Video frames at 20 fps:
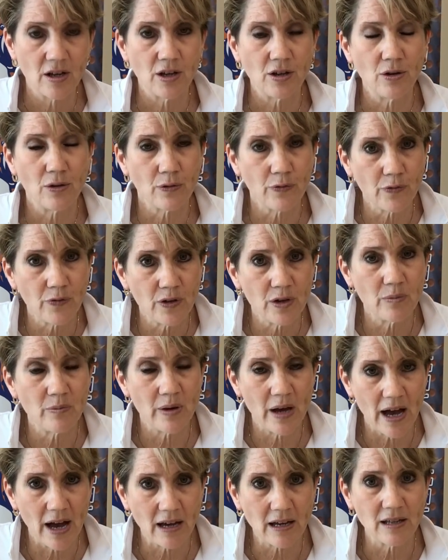Your
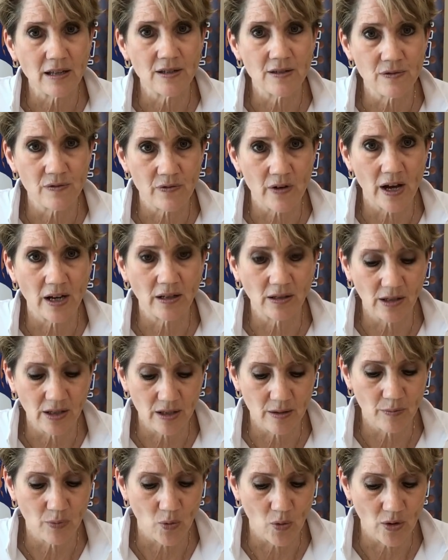feedback is
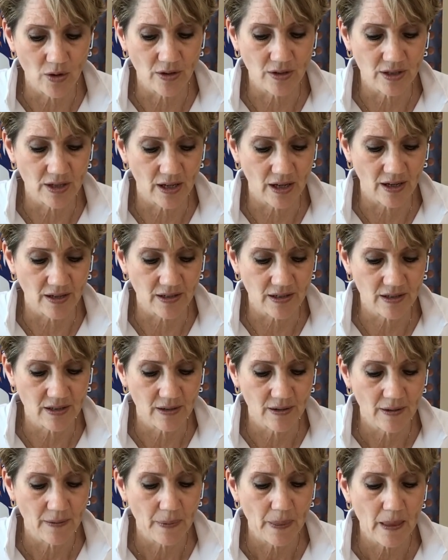vitally important to us.
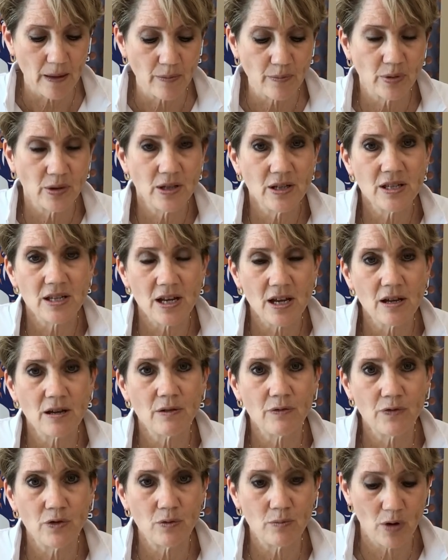Please take
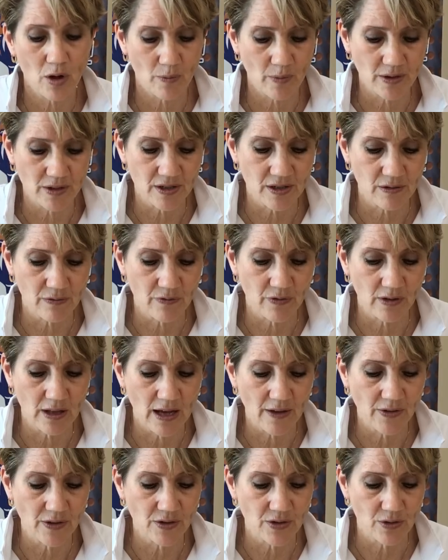a few moments to fill
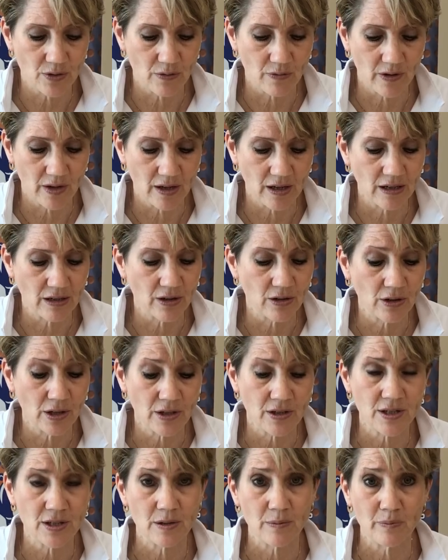out the survey and
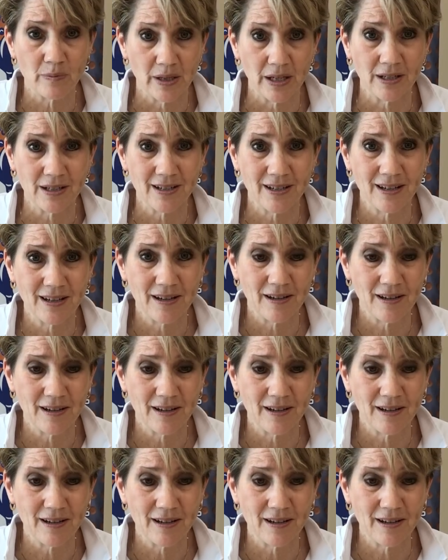click Submit.